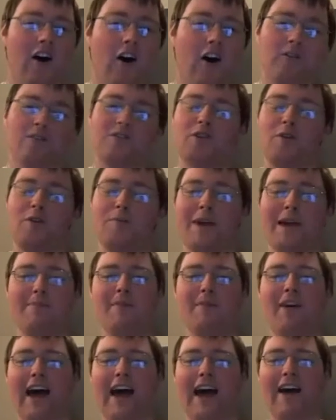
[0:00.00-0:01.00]
also
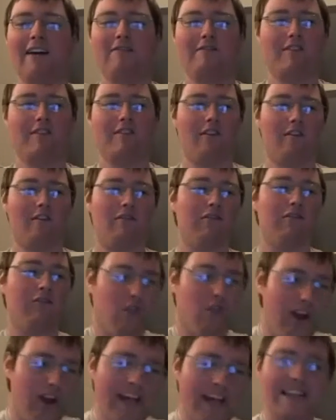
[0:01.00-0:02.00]
people have their
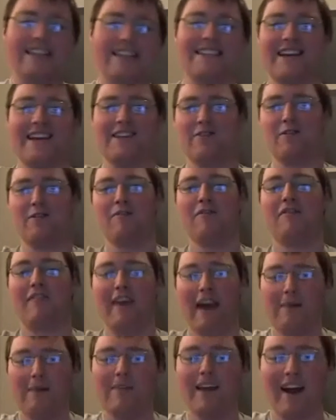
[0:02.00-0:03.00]
friends and their
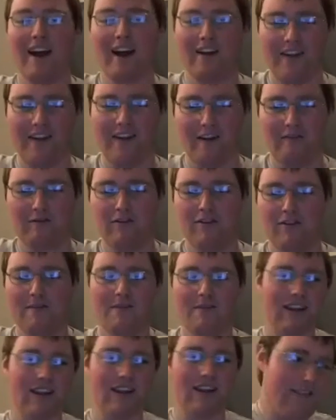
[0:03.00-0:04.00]
family on there, and for
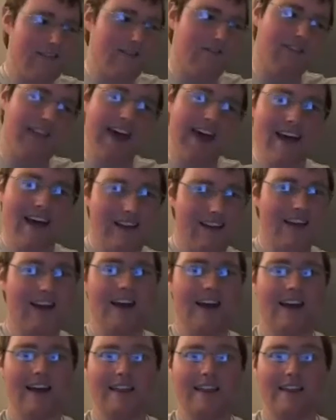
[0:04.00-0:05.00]
them to leave that,
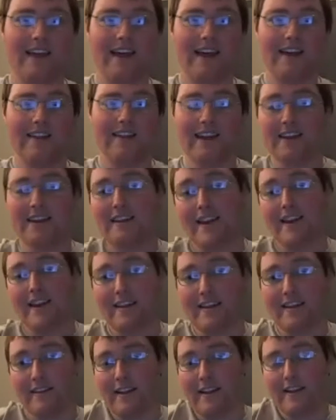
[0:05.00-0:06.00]
they
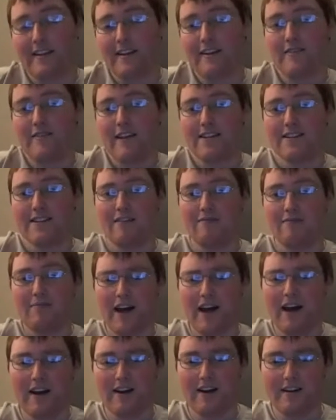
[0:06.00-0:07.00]
leave that stuff
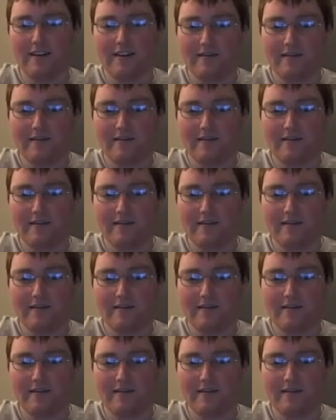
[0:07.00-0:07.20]
behind.